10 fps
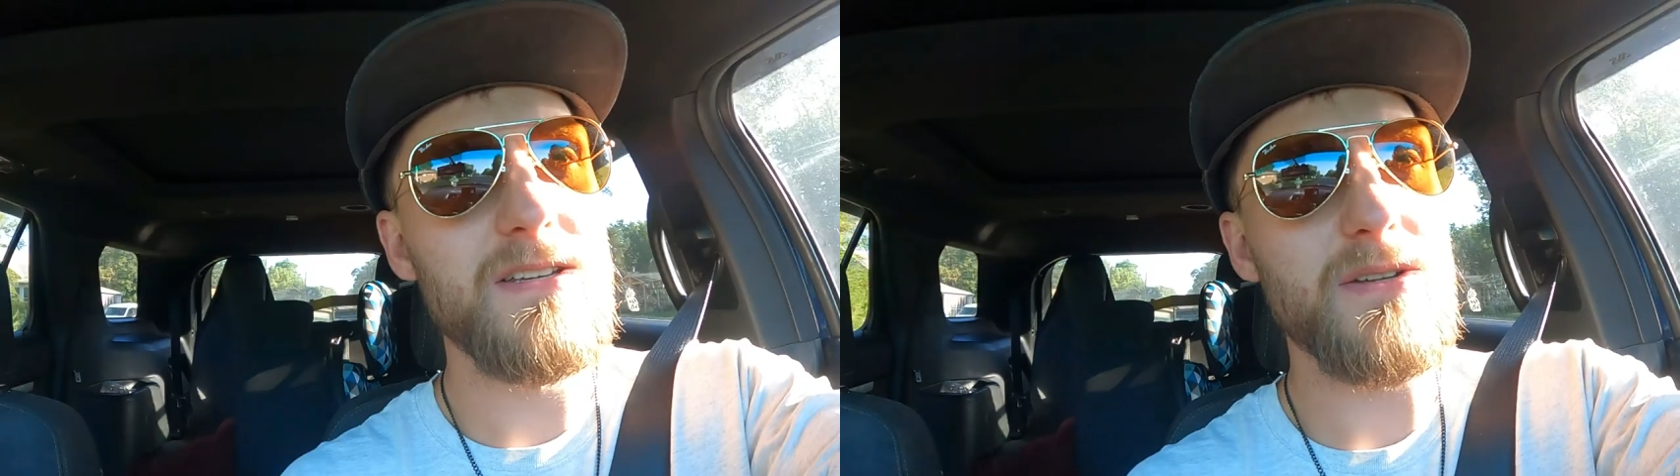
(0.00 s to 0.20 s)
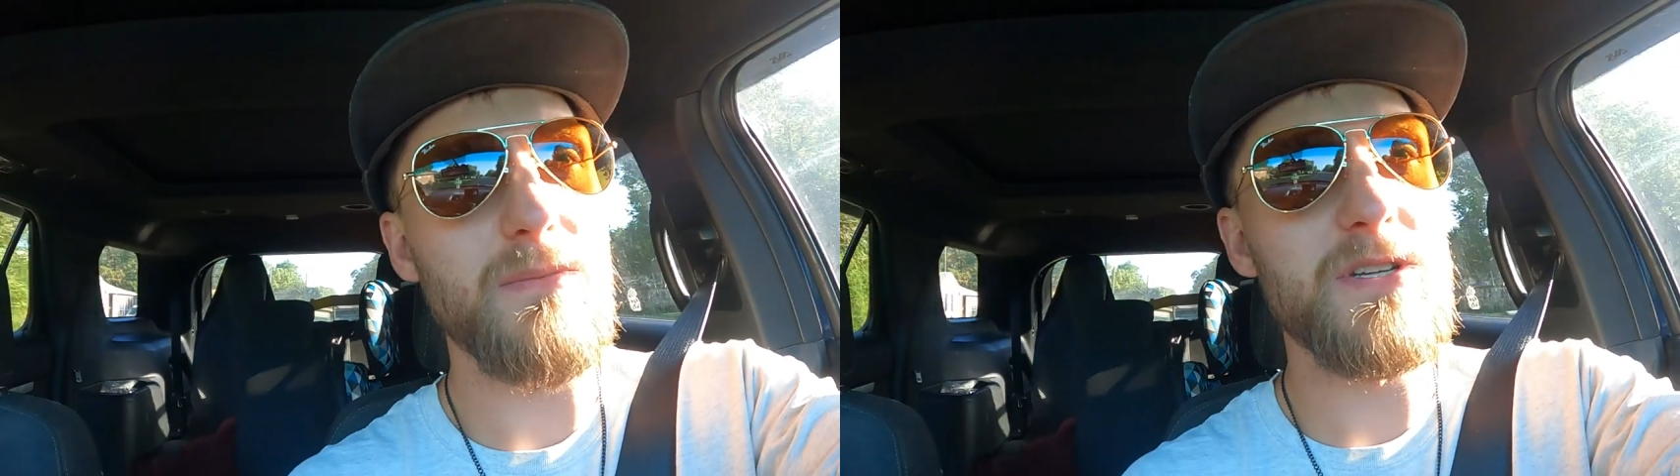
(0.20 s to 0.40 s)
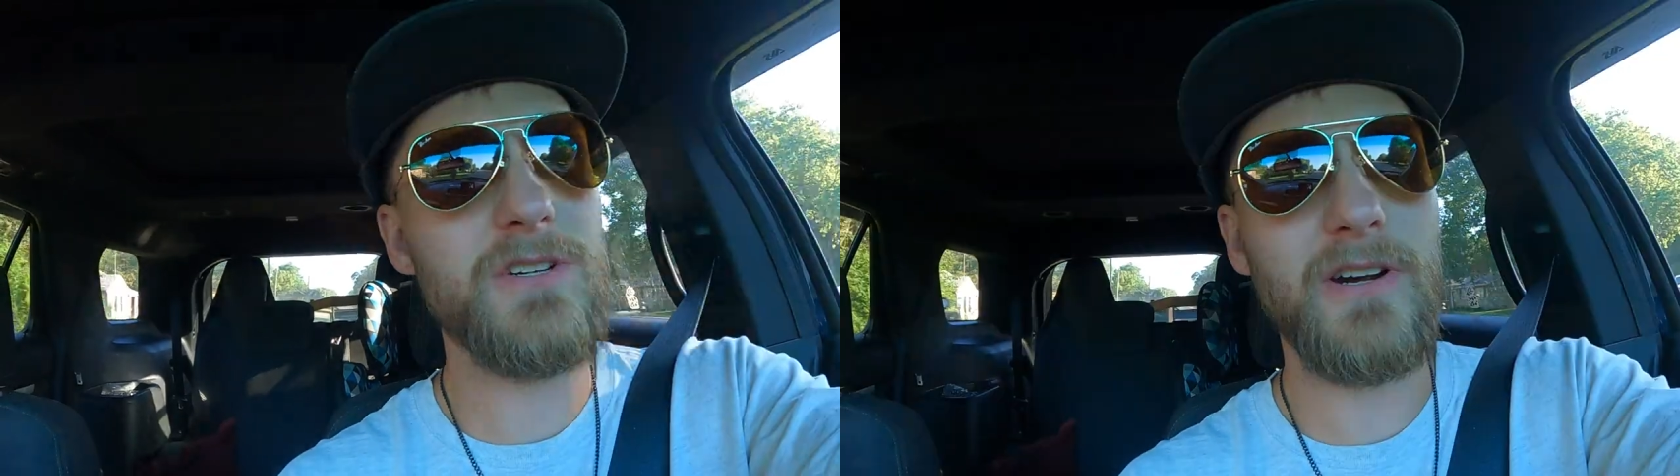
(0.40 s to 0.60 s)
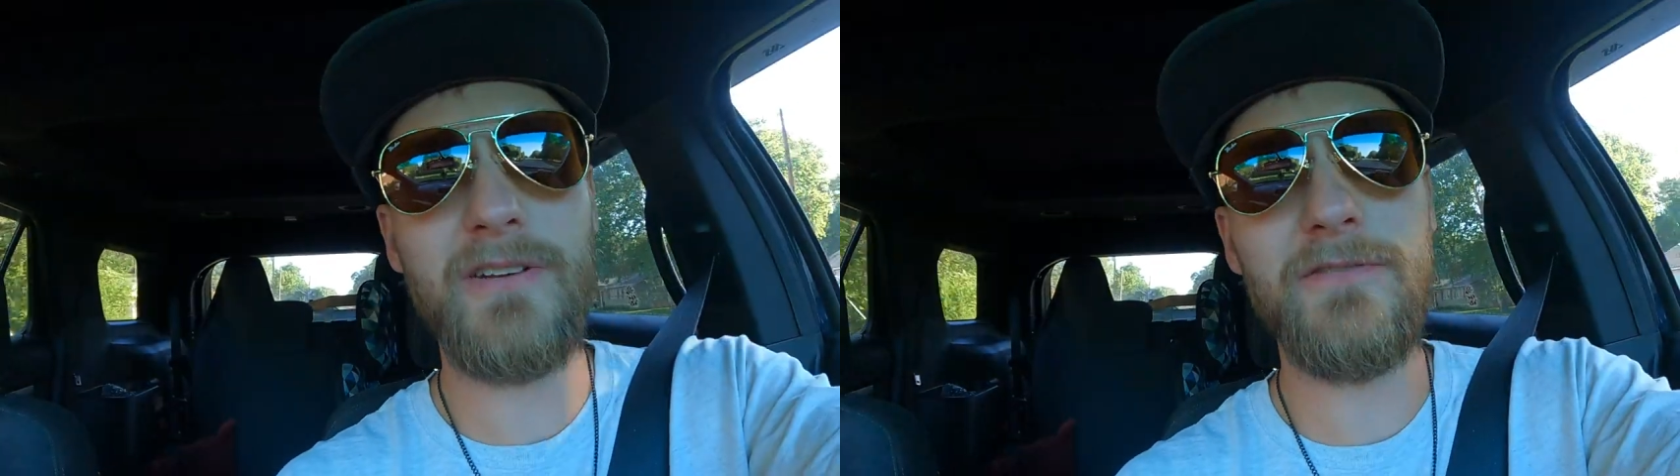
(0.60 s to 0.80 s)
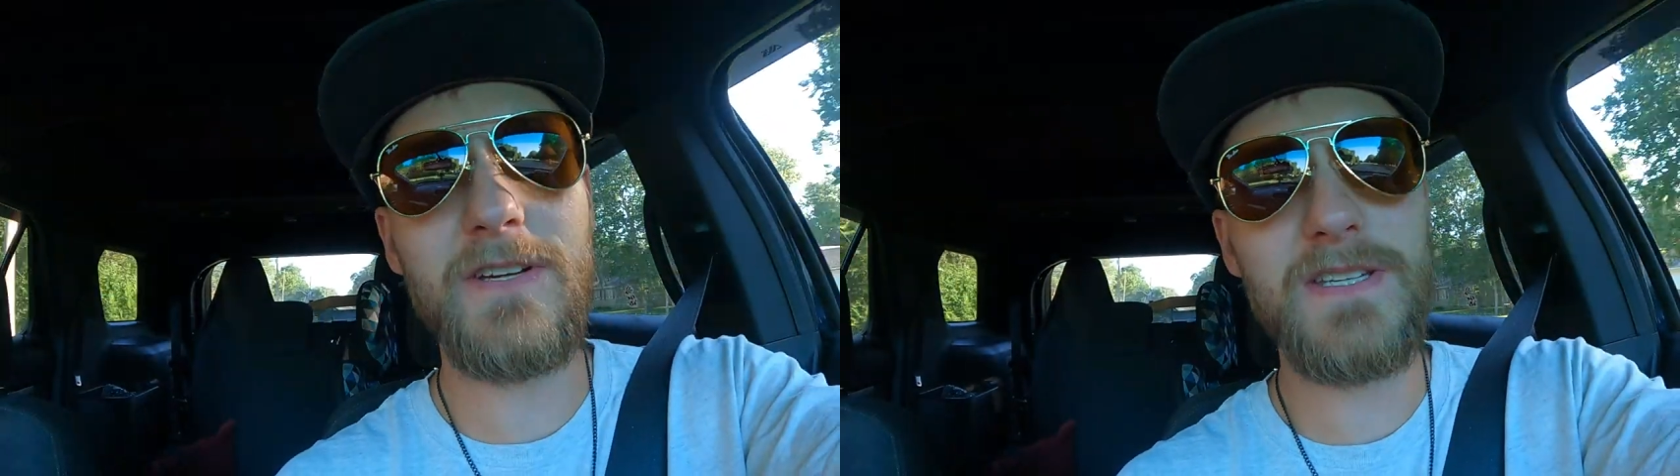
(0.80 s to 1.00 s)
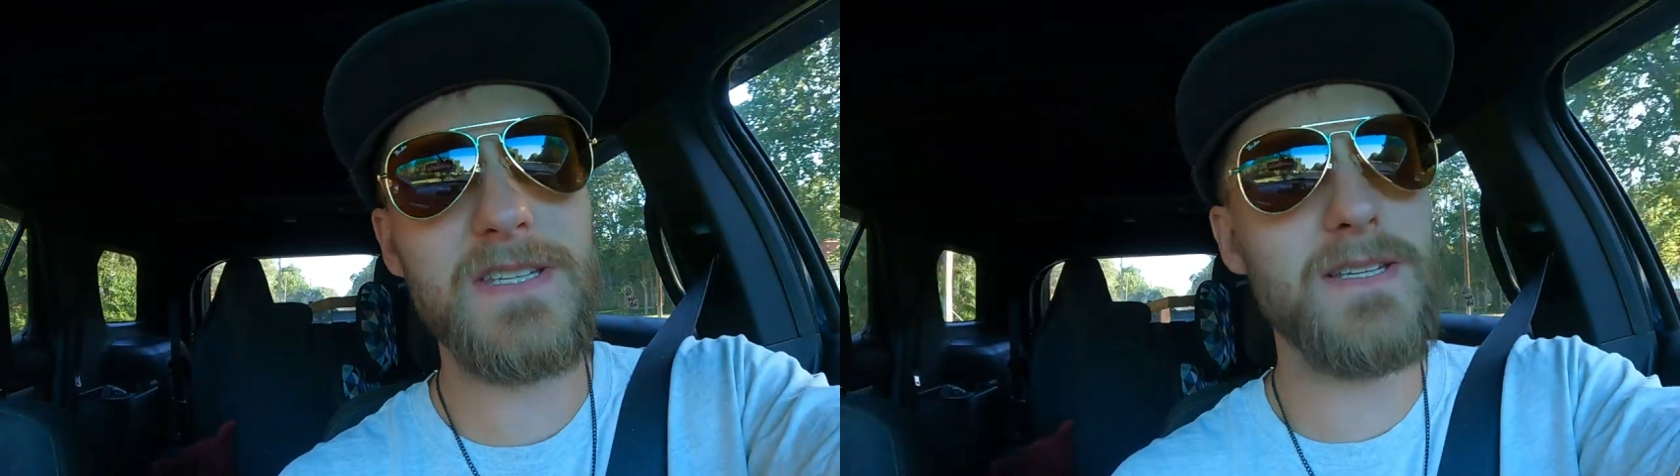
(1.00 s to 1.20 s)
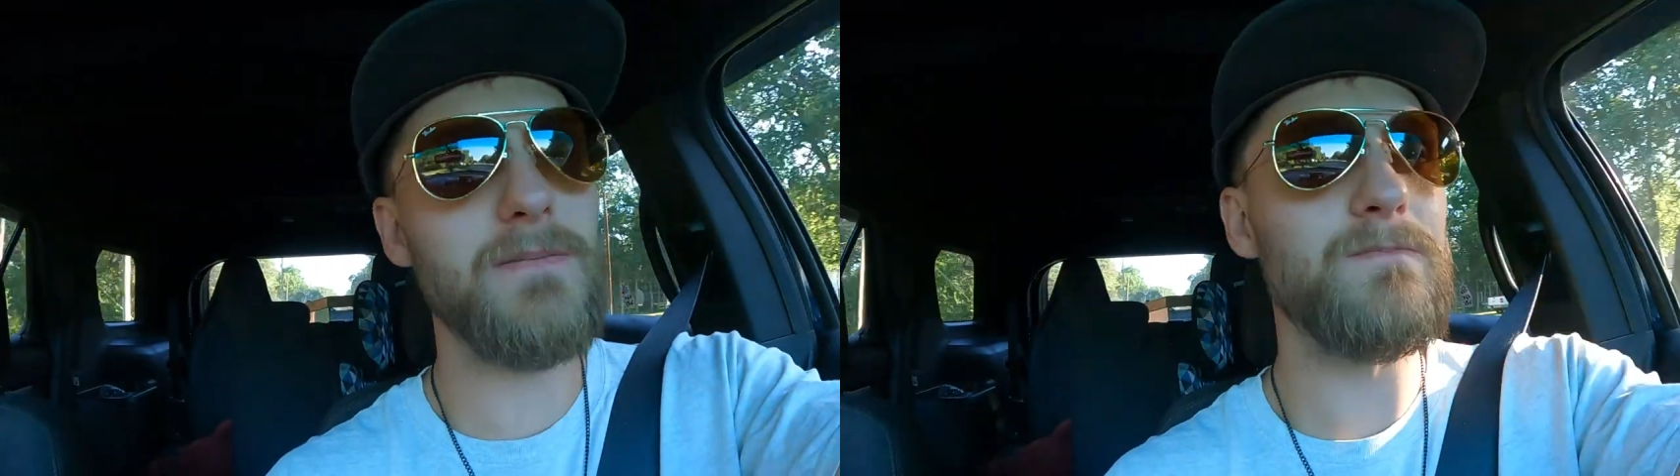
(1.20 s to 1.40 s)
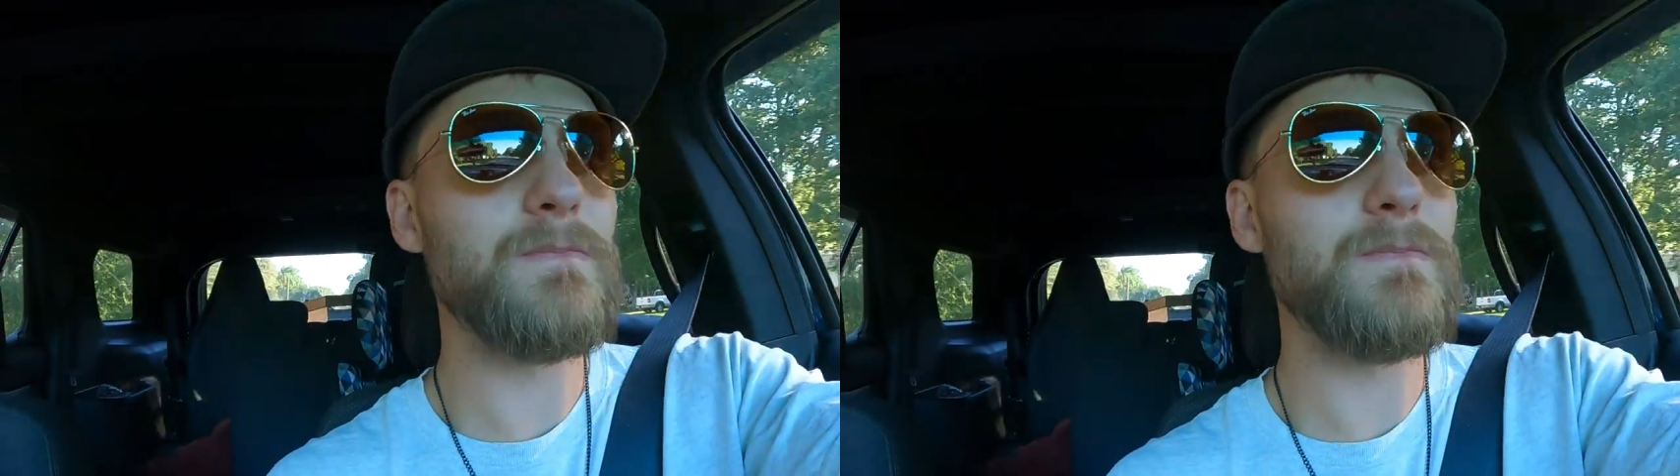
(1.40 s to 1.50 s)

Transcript: so I've been trying to fix it,